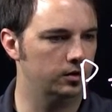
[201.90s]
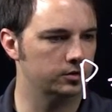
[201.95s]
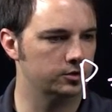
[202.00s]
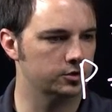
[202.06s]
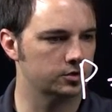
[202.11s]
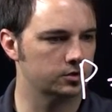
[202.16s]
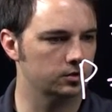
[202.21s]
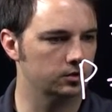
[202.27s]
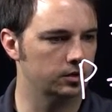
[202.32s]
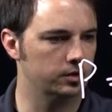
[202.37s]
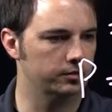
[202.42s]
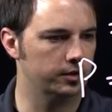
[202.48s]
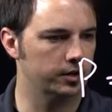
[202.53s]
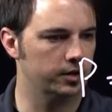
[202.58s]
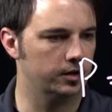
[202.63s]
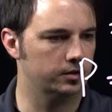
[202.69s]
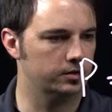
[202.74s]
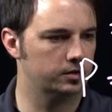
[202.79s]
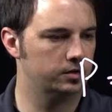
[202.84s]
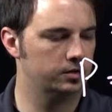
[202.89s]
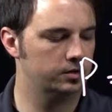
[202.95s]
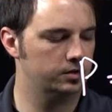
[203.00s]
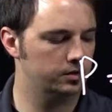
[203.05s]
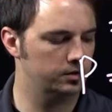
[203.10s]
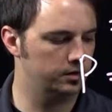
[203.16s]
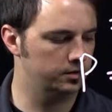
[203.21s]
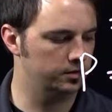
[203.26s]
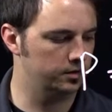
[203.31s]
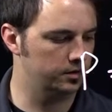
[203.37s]
just leaving it
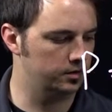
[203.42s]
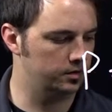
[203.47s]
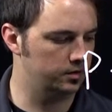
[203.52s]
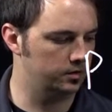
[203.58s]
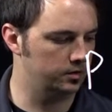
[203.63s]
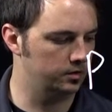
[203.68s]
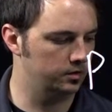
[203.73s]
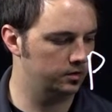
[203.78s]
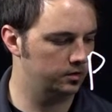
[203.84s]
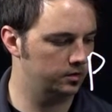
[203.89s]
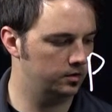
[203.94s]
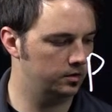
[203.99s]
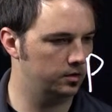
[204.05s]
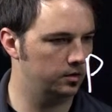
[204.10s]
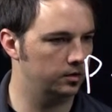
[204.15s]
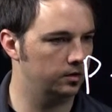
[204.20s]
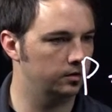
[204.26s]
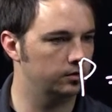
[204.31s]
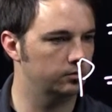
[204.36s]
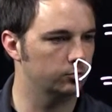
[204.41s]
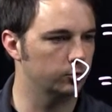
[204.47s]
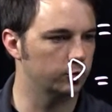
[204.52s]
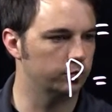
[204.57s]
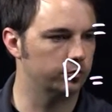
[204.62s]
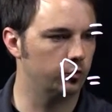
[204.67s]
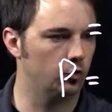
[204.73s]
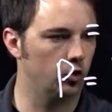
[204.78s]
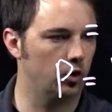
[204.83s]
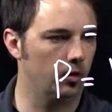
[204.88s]
in the root
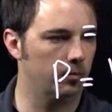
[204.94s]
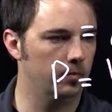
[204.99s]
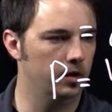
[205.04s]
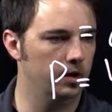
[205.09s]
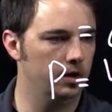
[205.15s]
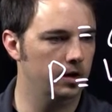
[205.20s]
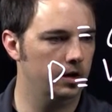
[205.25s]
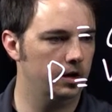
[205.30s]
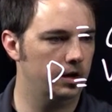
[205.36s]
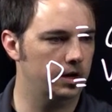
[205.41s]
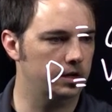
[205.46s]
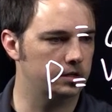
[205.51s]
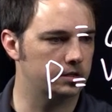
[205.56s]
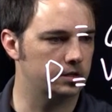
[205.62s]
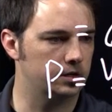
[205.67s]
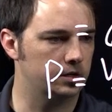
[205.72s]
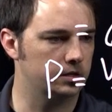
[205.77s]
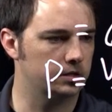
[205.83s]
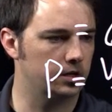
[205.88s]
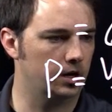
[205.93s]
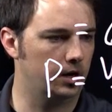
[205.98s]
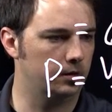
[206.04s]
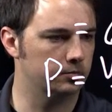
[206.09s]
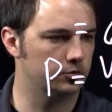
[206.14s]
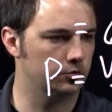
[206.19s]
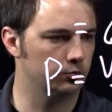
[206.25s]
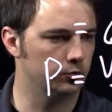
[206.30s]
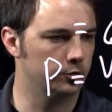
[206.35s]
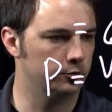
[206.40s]
form, 18
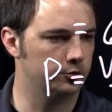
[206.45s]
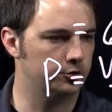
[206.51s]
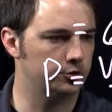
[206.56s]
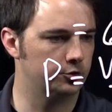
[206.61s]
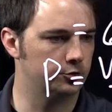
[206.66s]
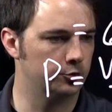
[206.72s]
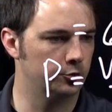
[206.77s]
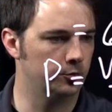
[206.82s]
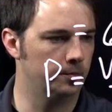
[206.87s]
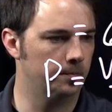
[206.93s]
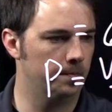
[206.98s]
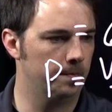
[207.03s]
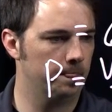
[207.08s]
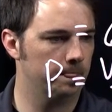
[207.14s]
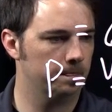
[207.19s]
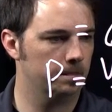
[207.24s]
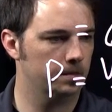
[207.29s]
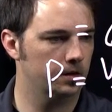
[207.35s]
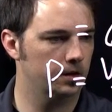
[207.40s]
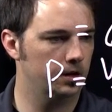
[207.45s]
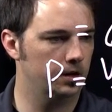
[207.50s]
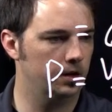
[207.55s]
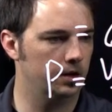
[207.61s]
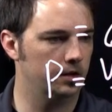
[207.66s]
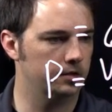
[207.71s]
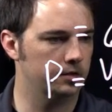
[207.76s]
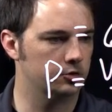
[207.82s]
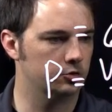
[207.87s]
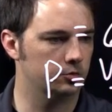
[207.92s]
times root 2.
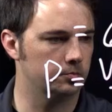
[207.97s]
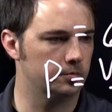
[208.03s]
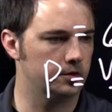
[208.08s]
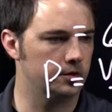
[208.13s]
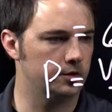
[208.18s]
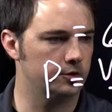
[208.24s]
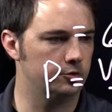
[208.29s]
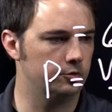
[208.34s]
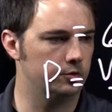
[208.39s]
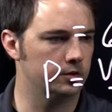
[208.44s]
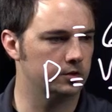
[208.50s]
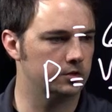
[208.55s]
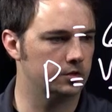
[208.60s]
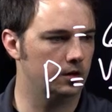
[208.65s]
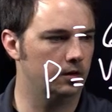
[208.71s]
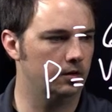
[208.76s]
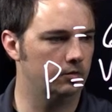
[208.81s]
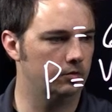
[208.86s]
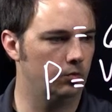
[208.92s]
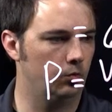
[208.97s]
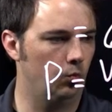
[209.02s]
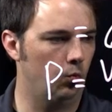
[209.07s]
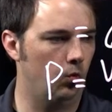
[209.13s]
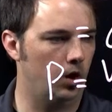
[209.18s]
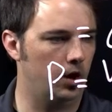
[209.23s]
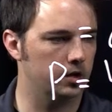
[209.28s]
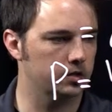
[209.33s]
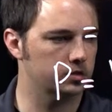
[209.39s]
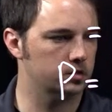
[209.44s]
This would be in units of
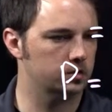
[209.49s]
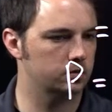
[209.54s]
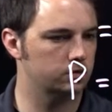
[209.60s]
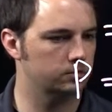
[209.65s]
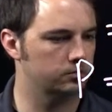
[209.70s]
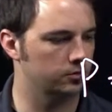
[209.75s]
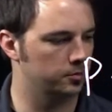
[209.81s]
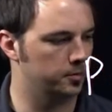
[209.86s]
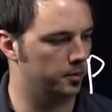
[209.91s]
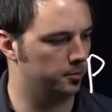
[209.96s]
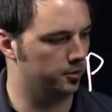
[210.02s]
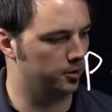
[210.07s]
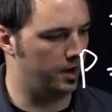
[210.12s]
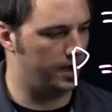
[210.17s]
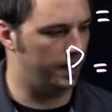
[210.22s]
watts. Remember,